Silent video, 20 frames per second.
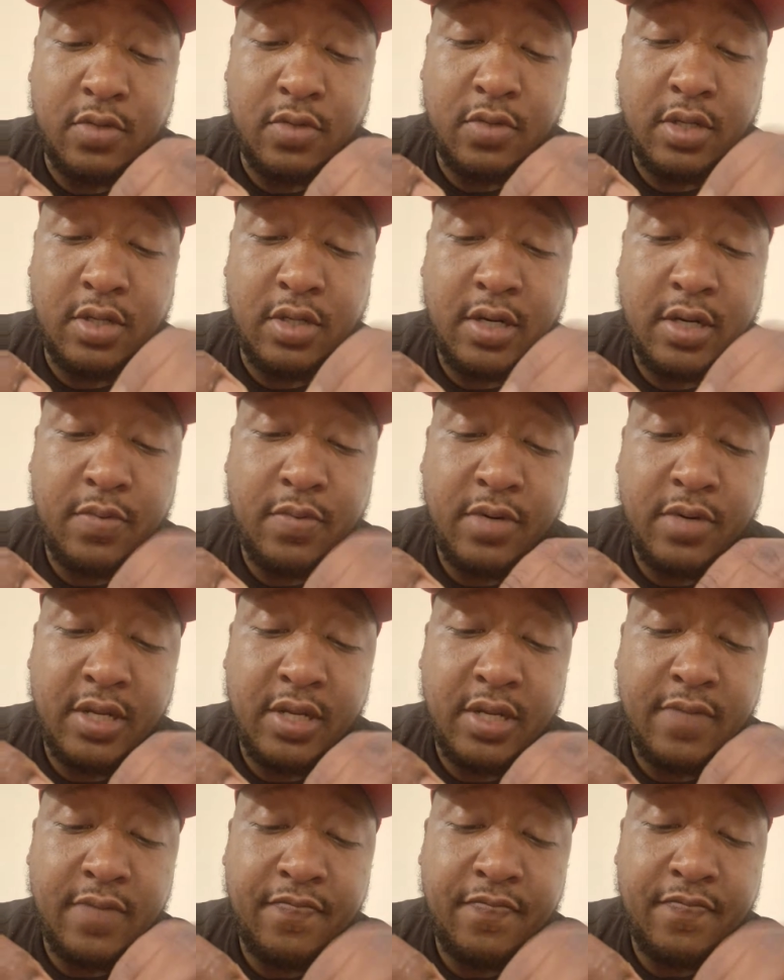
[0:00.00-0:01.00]
They're pretty
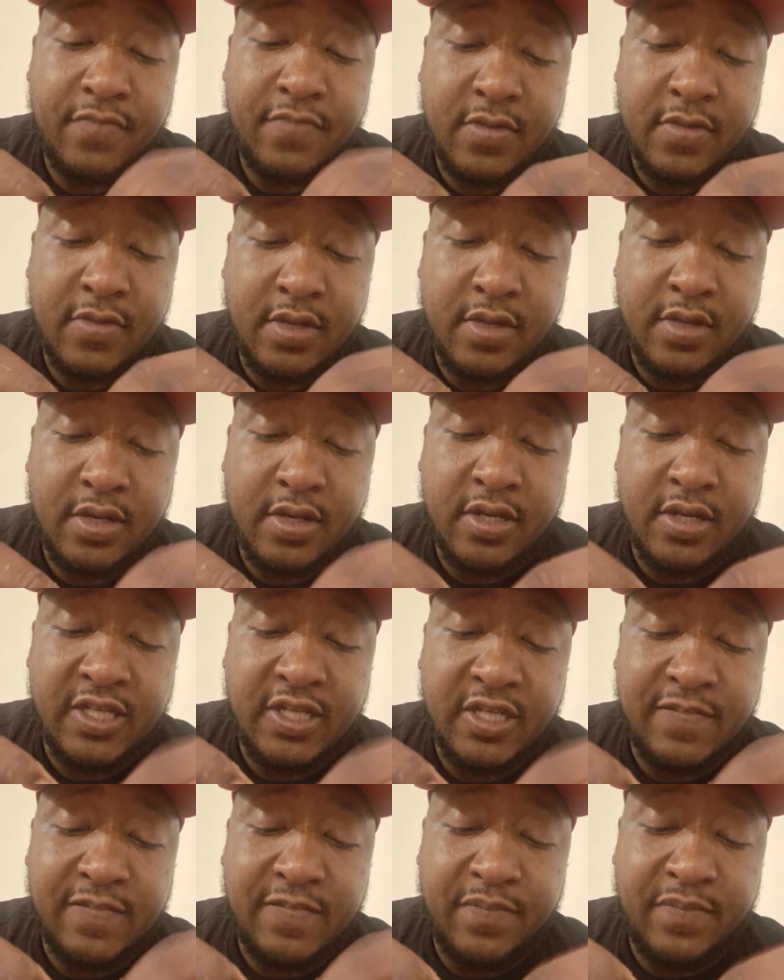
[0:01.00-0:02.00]

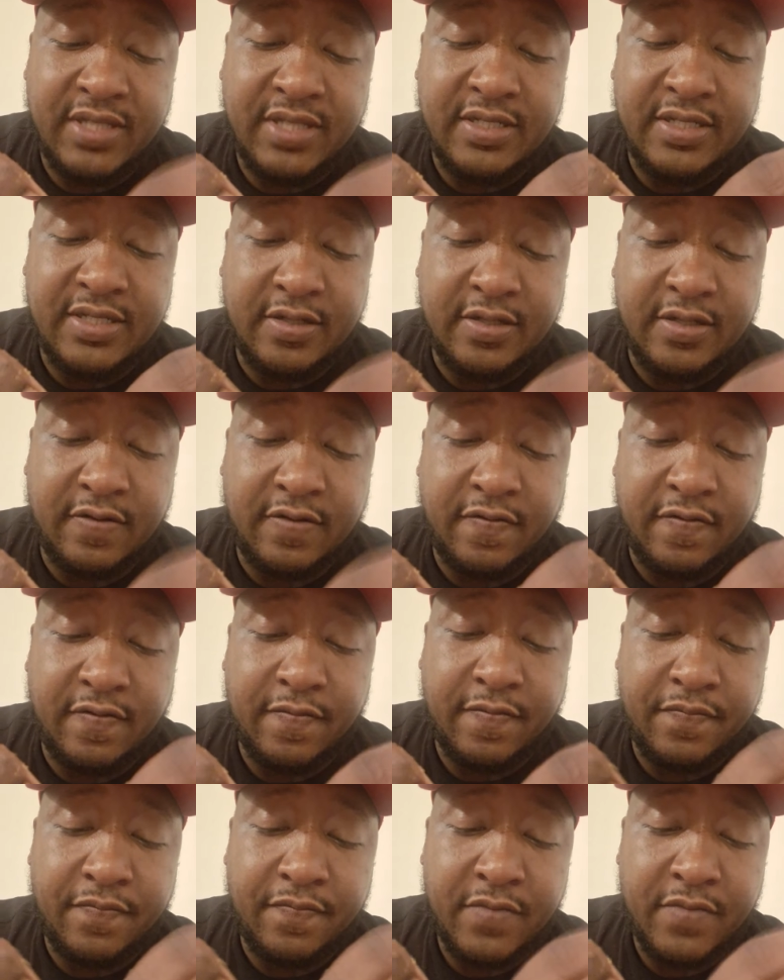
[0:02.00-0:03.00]
expensive
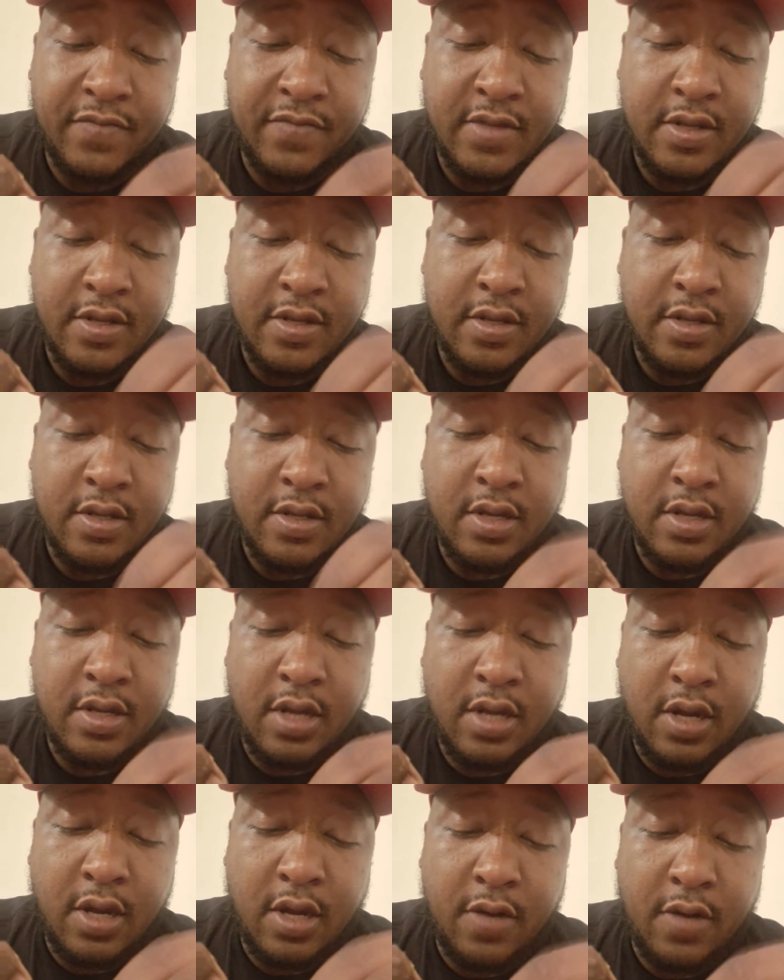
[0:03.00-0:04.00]

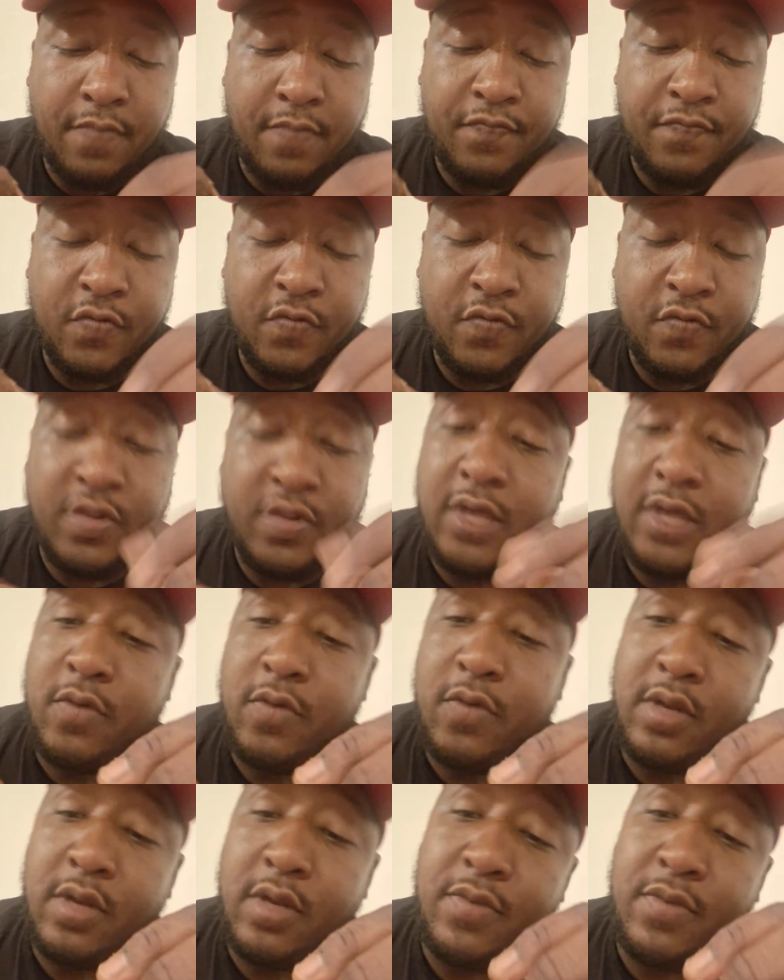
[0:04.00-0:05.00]
when they want to
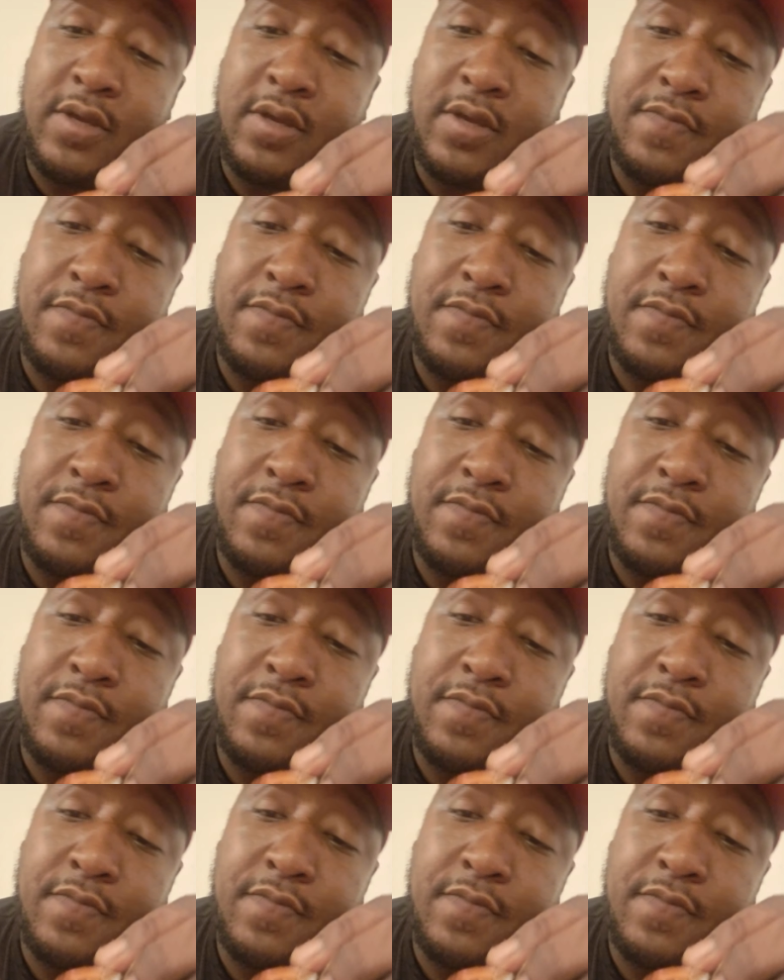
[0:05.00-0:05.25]
be.